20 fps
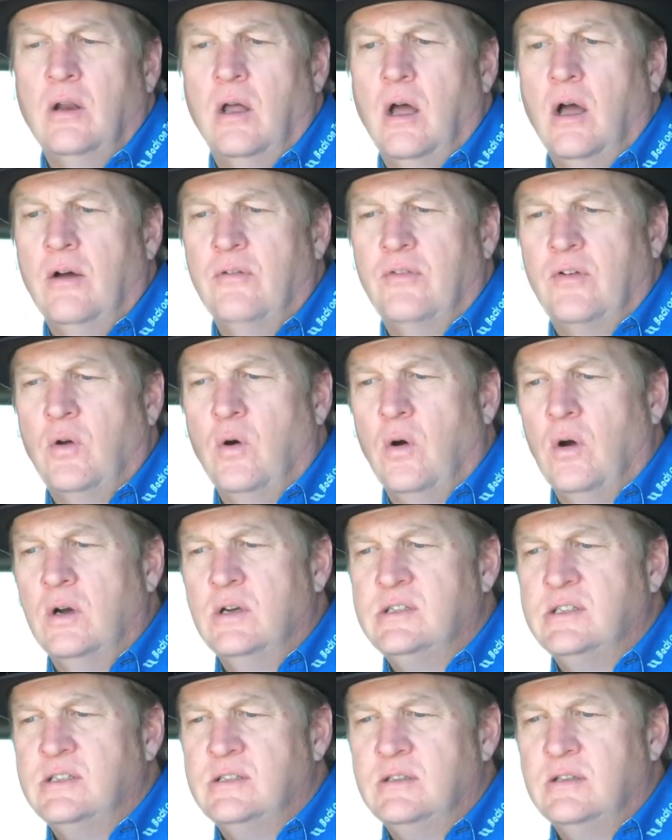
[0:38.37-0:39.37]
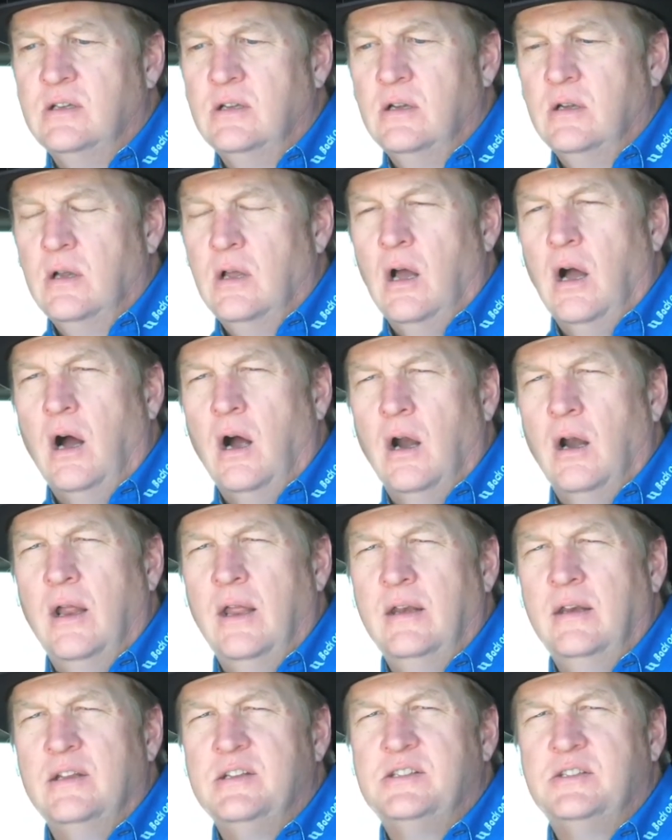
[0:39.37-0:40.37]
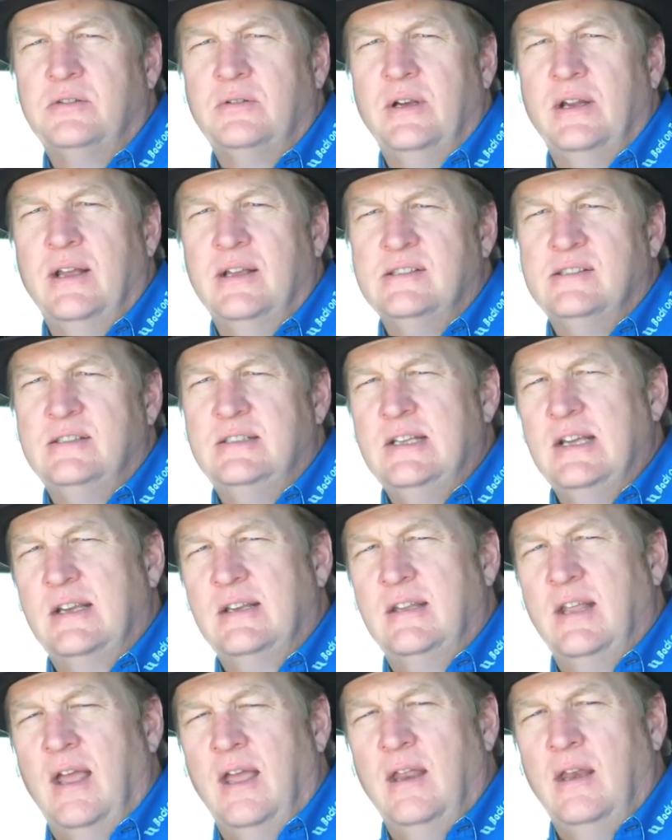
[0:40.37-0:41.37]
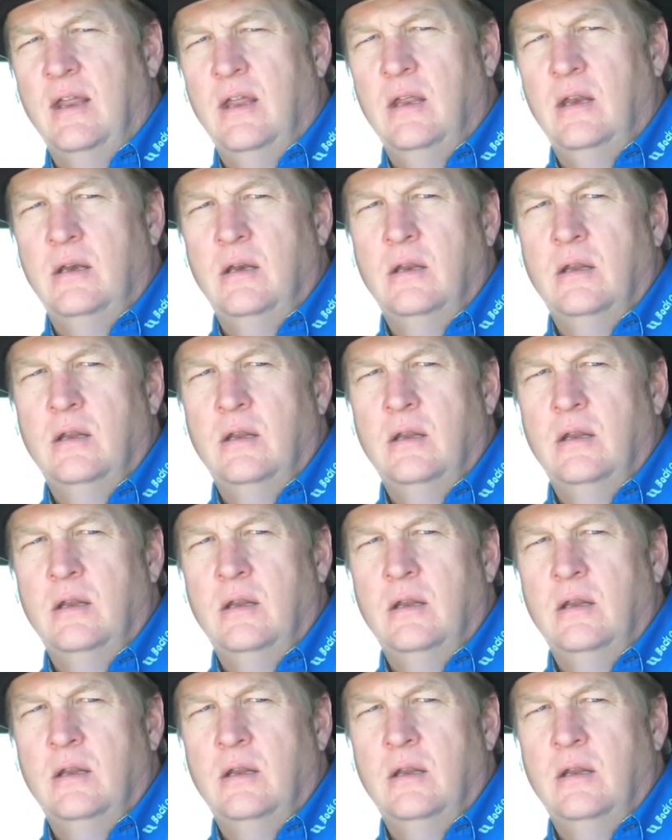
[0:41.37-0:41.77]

Of course, our industry has dictated